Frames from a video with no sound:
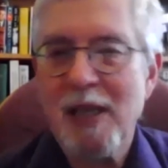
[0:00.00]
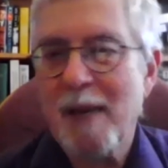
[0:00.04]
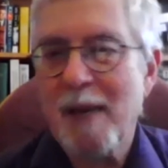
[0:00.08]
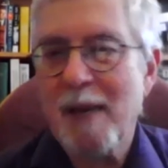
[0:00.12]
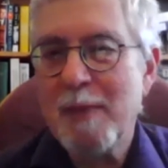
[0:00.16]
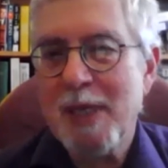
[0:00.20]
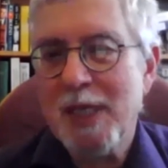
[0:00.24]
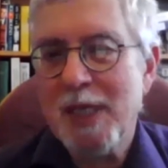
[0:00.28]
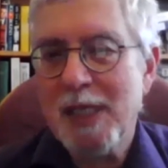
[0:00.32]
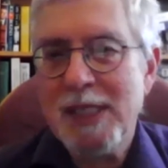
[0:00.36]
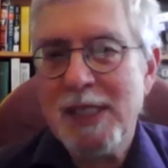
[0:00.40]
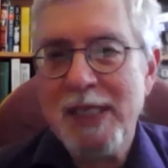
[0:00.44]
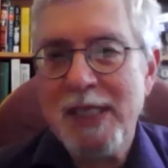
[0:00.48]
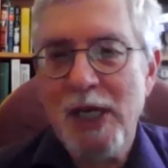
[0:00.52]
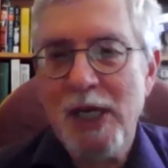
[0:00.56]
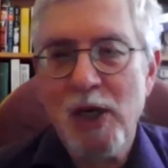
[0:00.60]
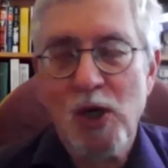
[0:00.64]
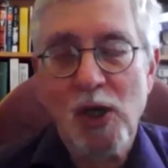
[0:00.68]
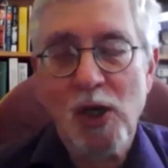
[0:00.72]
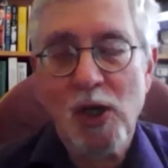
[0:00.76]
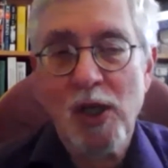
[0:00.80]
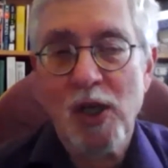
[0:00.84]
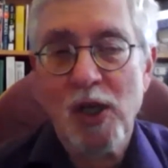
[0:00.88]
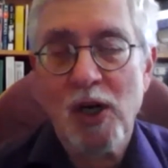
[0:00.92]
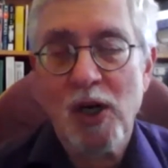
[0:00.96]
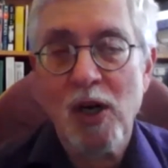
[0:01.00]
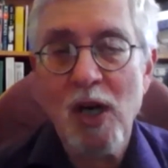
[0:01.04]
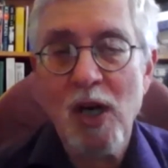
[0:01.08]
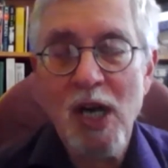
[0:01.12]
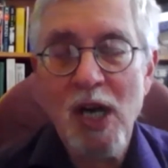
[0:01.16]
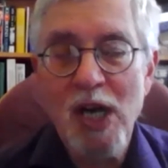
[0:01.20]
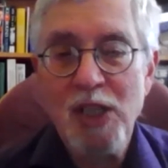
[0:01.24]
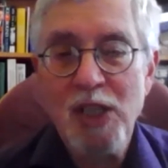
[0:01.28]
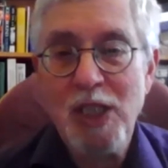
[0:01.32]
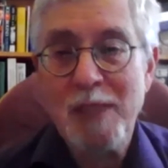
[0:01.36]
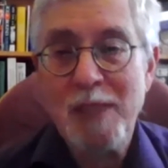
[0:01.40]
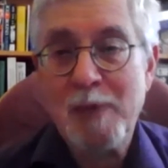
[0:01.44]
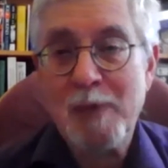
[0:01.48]
I mean, as I said earlier,
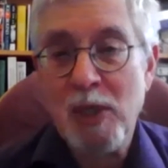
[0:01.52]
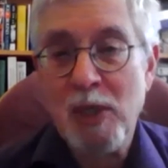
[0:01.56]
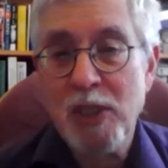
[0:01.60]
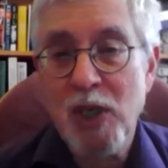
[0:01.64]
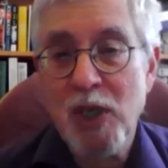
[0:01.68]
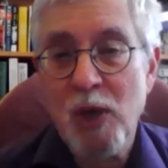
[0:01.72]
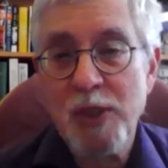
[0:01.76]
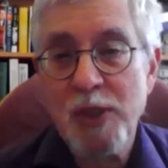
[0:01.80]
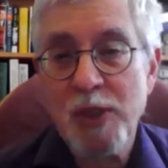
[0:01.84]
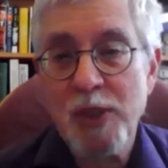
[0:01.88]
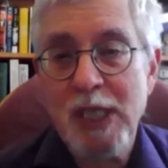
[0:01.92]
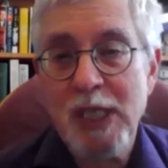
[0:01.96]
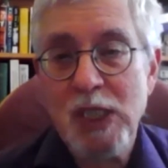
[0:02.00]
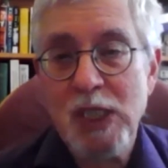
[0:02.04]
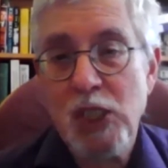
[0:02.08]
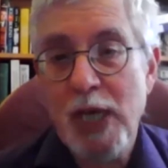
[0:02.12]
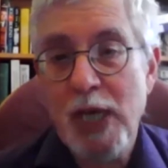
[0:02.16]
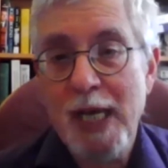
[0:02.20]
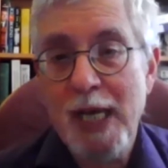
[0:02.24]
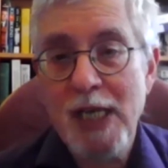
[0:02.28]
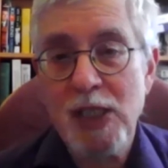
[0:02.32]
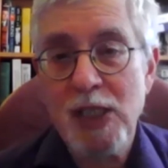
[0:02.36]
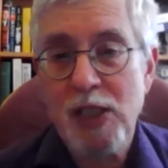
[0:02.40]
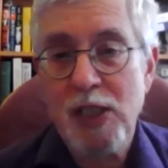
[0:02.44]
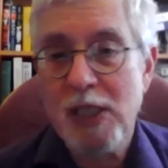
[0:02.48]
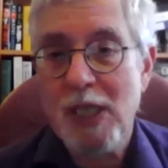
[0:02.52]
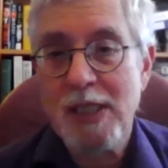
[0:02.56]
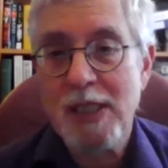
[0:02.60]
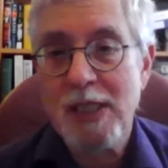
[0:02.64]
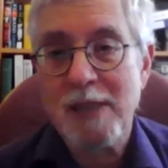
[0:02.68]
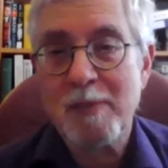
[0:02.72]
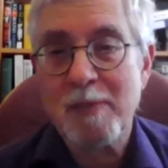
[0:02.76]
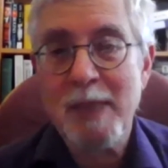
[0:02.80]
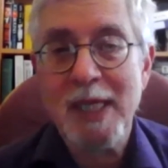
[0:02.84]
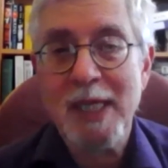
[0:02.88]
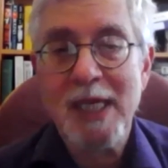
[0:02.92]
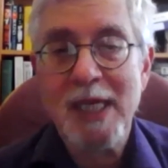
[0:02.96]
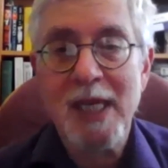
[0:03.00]
just because you don't see a change, it
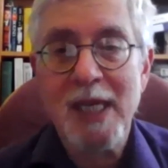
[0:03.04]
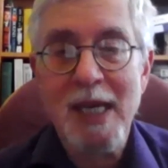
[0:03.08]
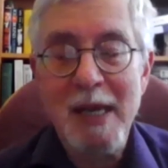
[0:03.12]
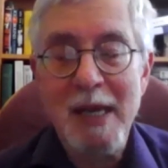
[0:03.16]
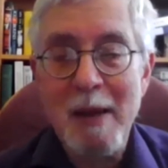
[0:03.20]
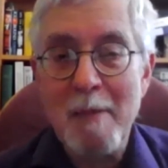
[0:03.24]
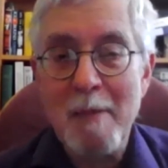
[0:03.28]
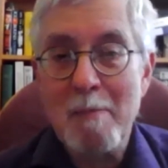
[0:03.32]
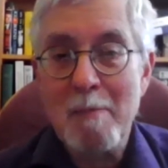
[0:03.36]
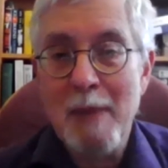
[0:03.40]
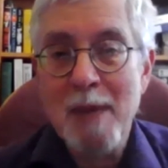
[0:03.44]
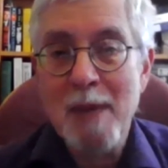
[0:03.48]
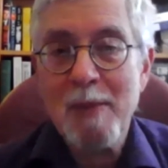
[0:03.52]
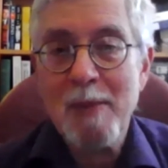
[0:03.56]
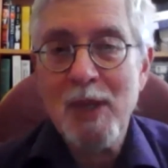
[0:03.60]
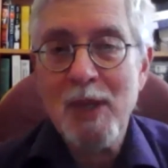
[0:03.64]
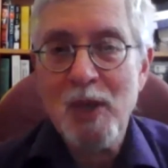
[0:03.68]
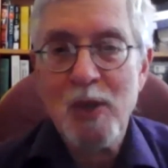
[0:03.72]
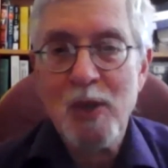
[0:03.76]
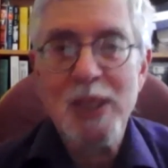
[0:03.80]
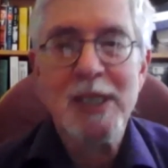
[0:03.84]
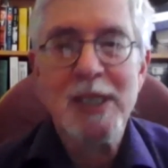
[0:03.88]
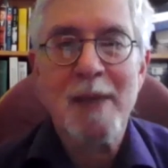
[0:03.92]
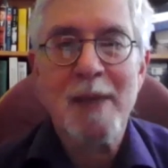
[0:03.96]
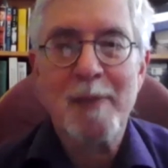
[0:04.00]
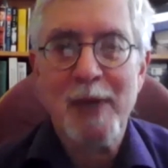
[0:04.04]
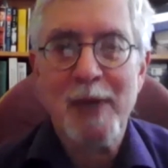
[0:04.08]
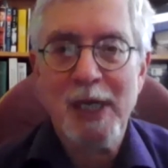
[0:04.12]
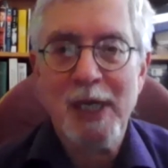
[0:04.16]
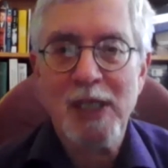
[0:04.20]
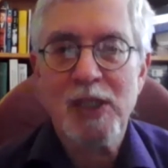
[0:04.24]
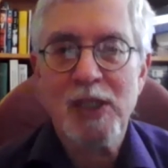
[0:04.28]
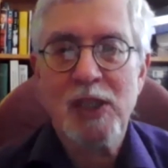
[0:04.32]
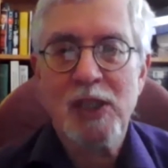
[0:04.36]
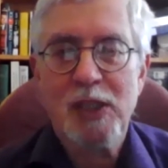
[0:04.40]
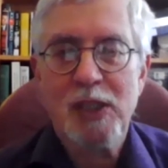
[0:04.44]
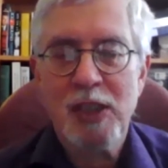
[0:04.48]
doesn't mean maybe there is something,